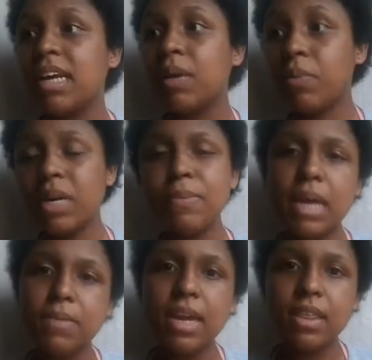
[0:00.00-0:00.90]
But when I
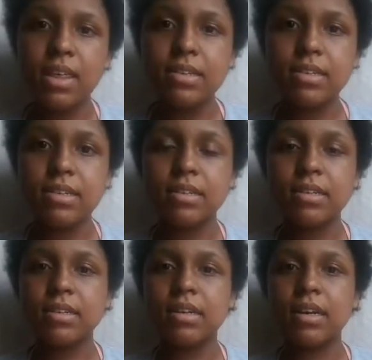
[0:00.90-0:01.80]
became atheist,
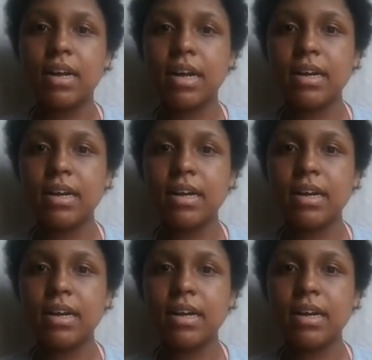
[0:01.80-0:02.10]
I